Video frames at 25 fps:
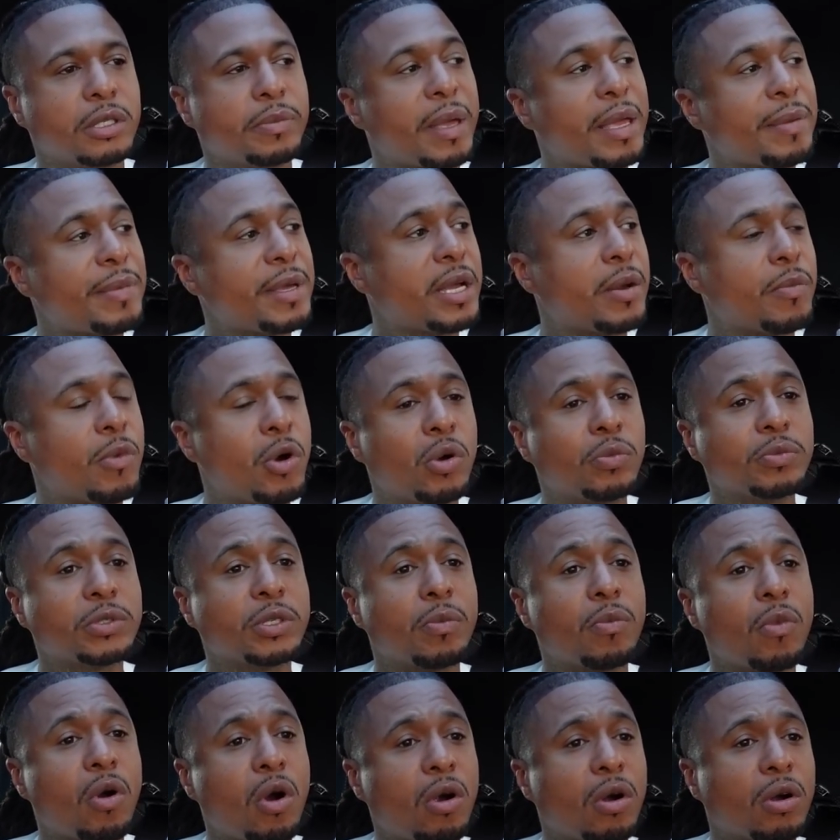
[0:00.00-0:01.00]
baby come home
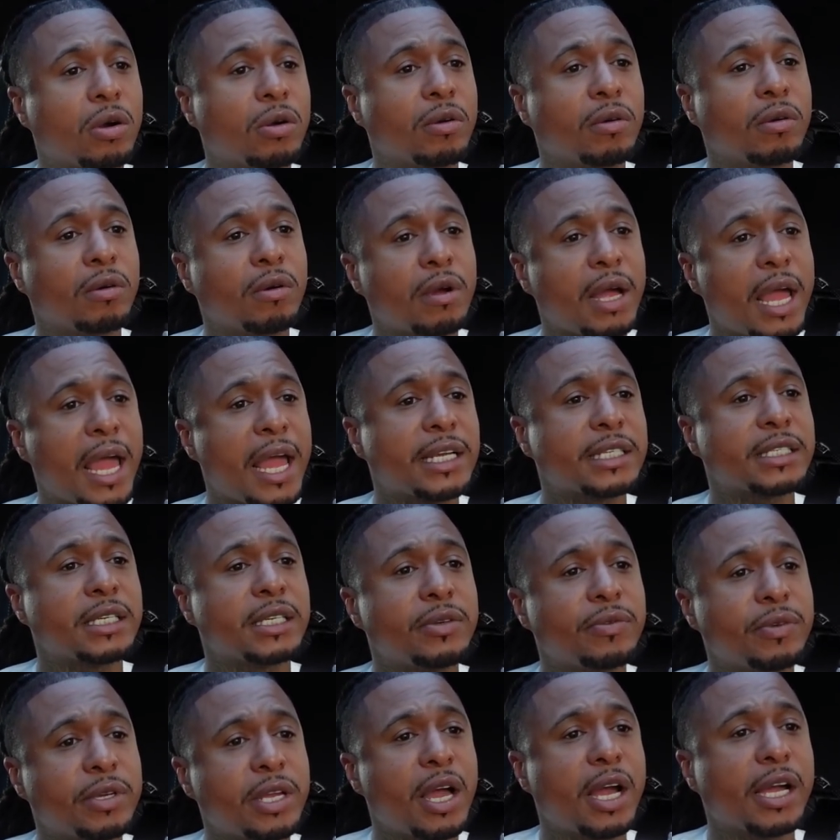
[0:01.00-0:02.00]
tomorrow
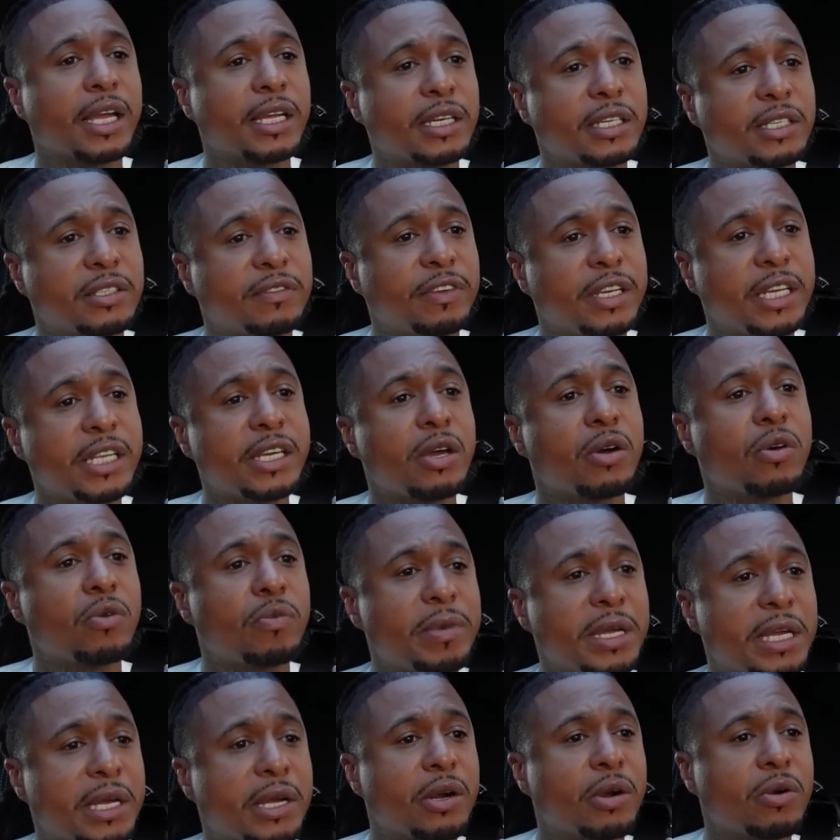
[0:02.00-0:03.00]
actually, when y'all get this video,
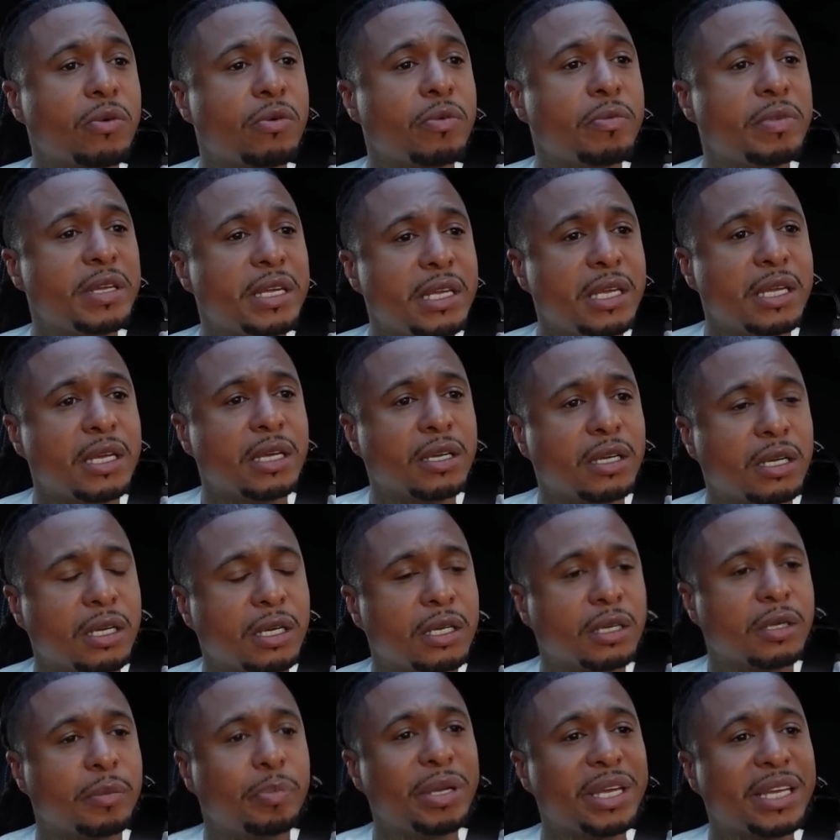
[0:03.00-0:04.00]
me and her will be
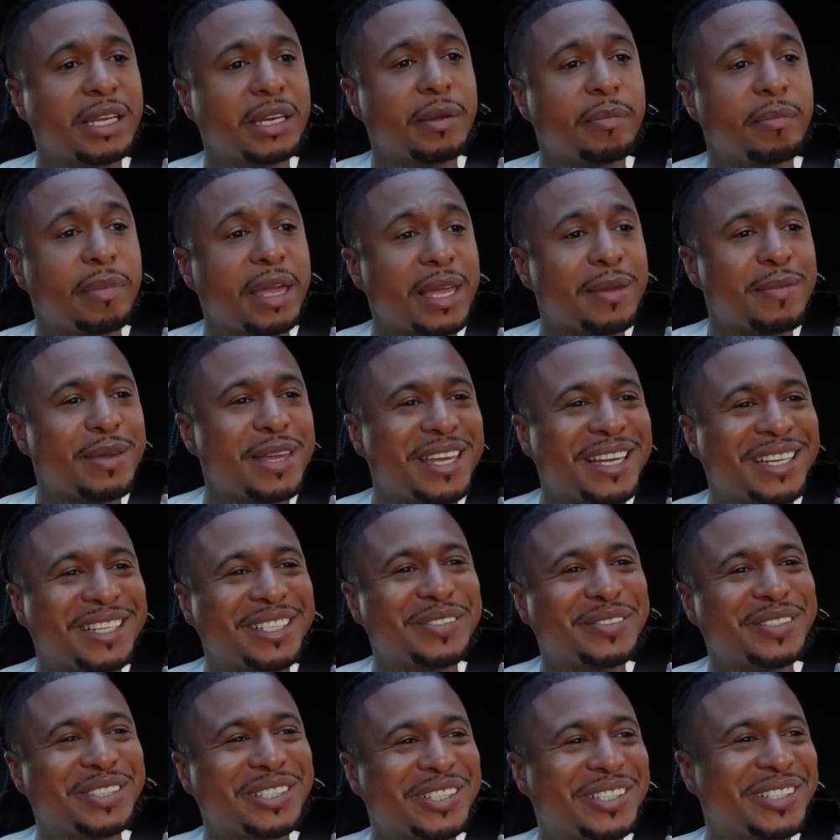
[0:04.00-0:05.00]
uh, picking the baby
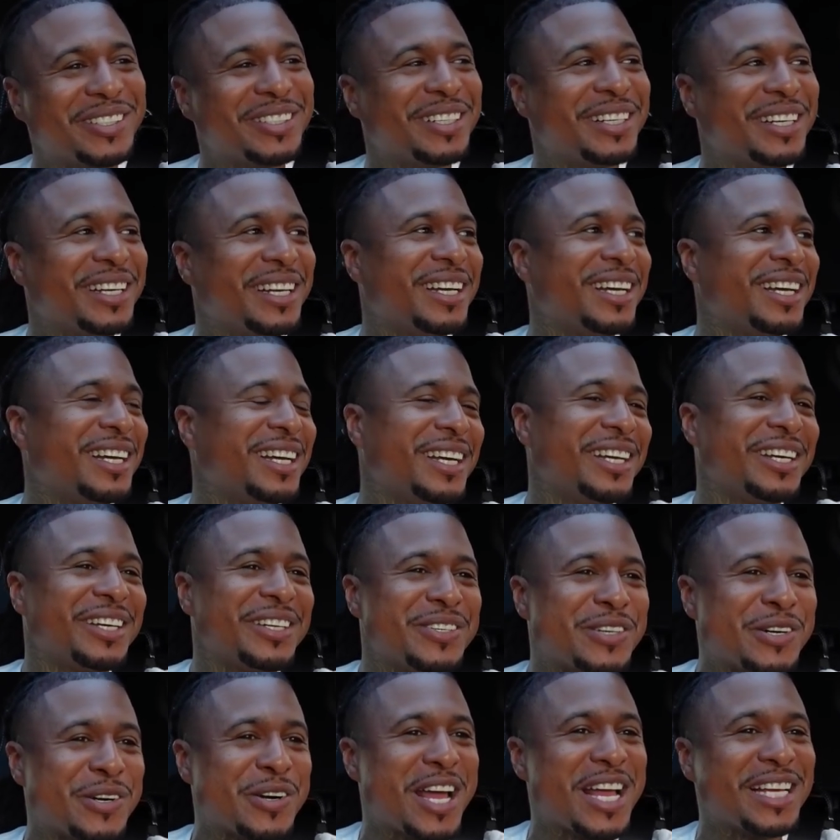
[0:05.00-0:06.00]
up. So,
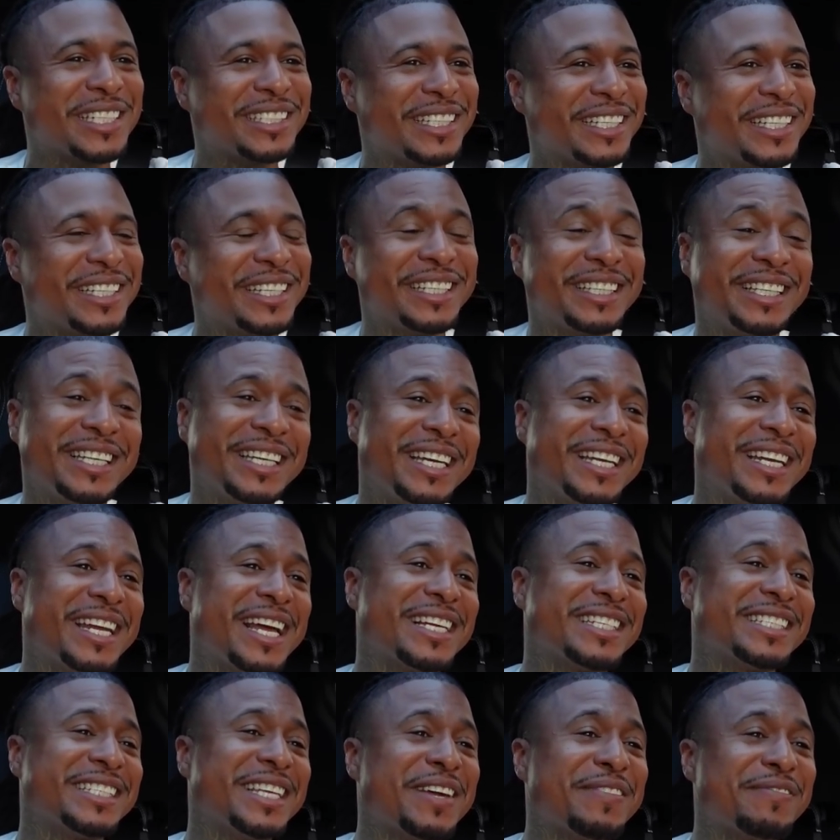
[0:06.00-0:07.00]
you know, that's a good thing.
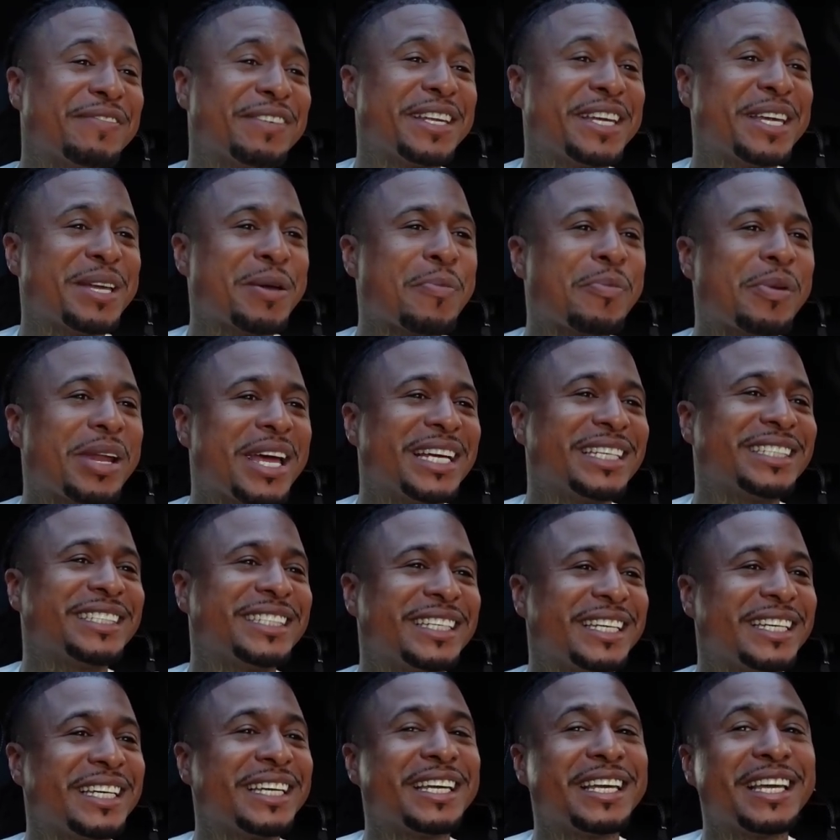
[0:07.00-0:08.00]
That's definitely a
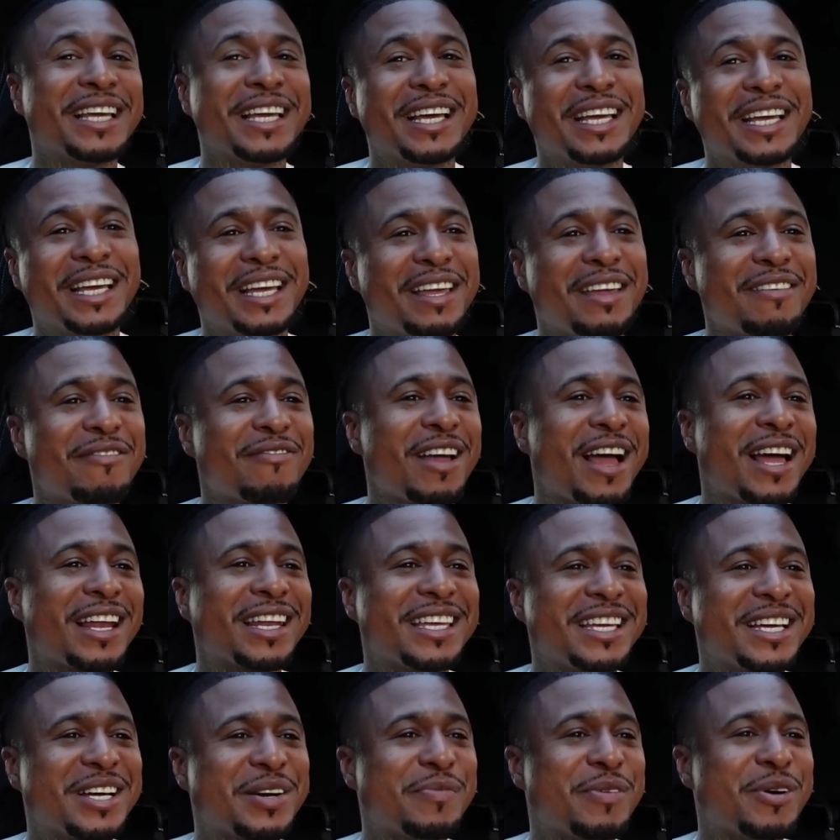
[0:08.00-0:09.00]
blessing. He
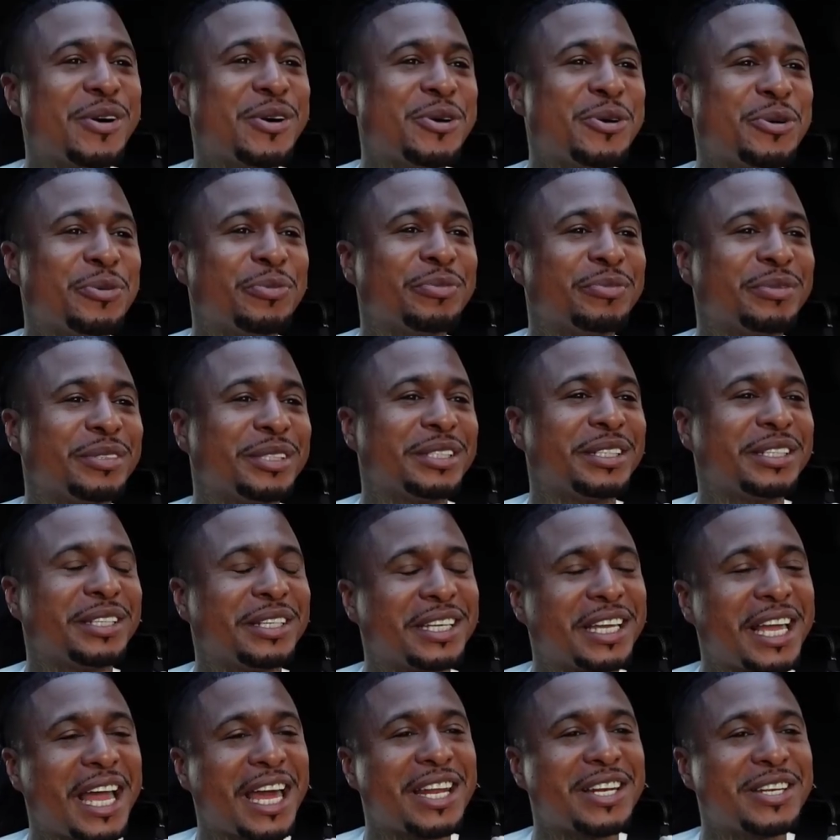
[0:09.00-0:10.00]
finally come home.
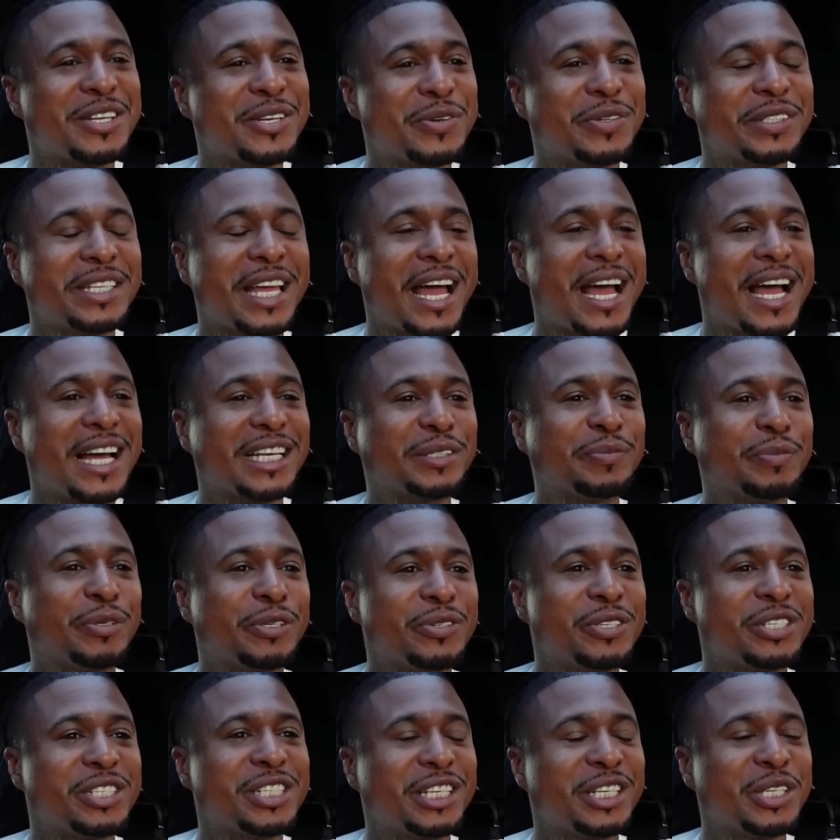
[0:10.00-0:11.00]
We got to deal with the
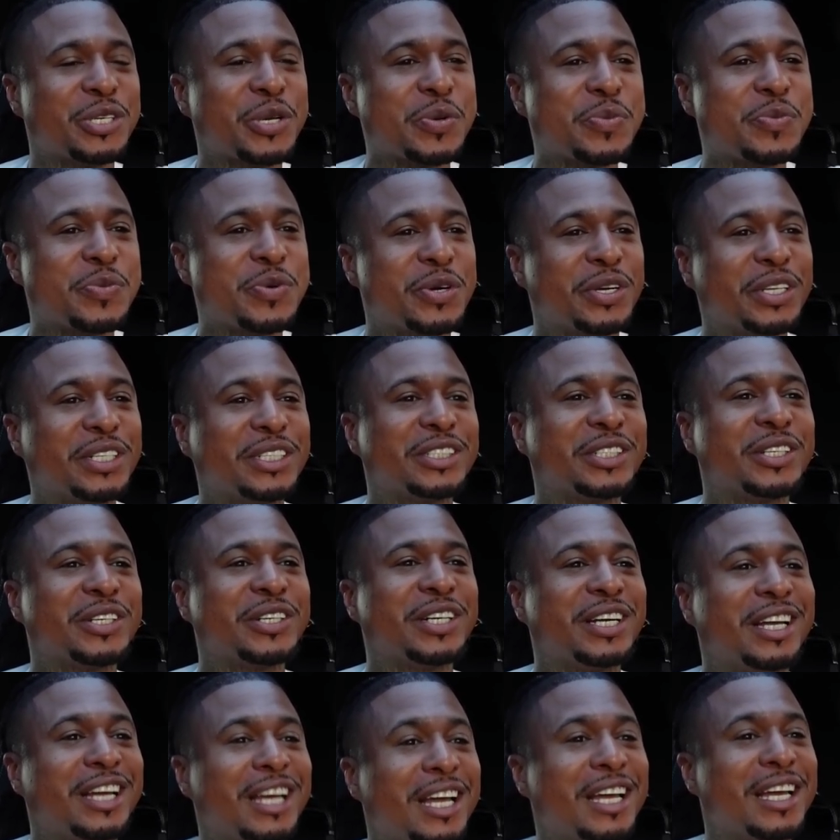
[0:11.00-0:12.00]
hospital shit no more. So,
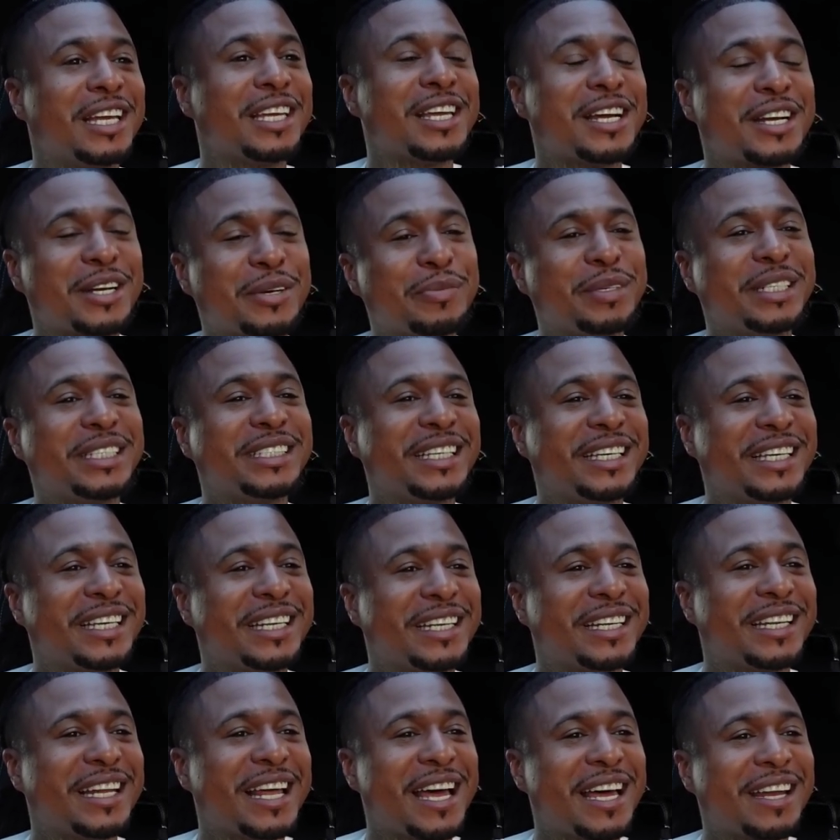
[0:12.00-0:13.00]
y'all gonna be seeing
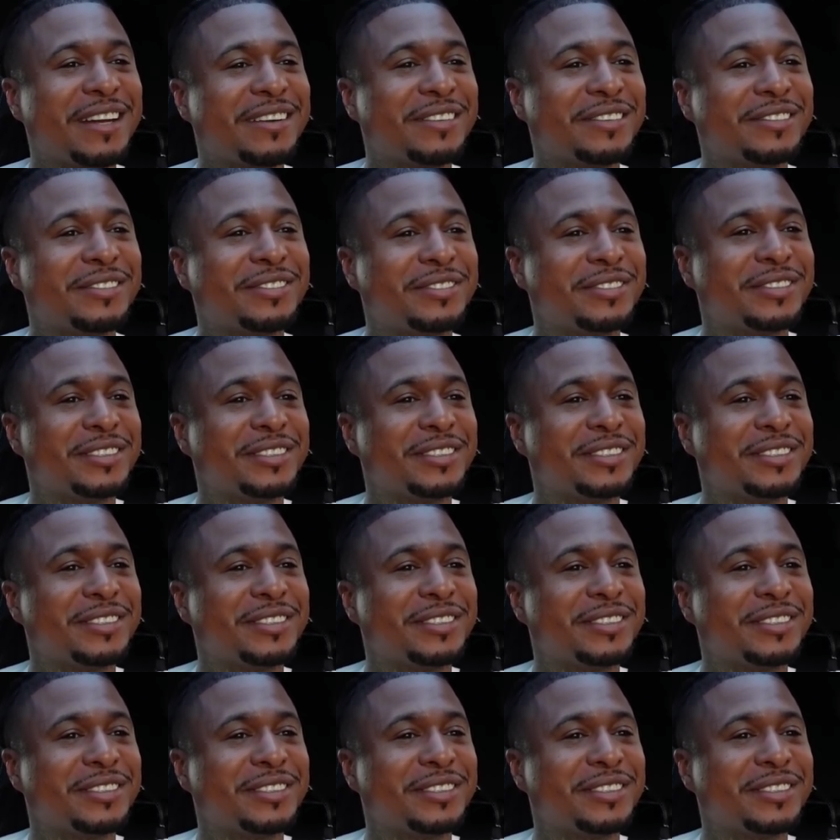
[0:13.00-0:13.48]
a lot of